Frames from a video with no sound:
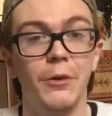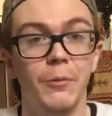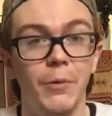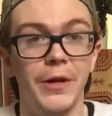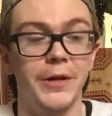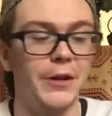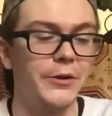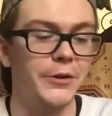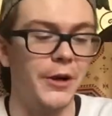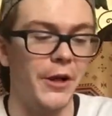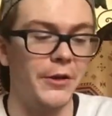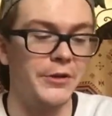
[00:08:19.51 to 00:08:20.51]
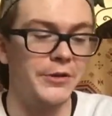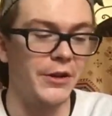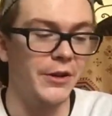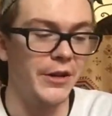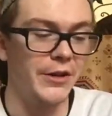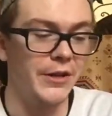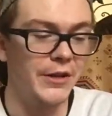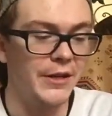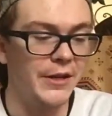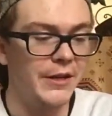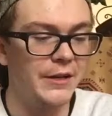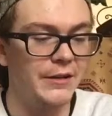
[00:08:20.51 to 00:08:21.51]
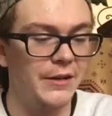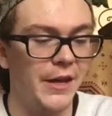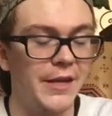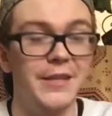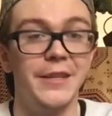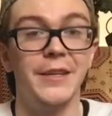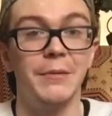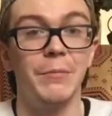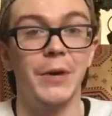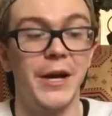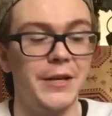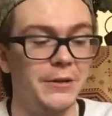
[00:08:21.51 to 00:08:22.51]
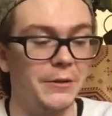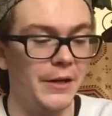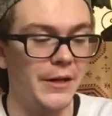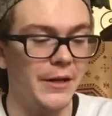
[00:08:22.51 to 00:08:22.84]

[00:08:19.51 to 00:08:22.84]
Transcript: What $100 on Nike can buy you.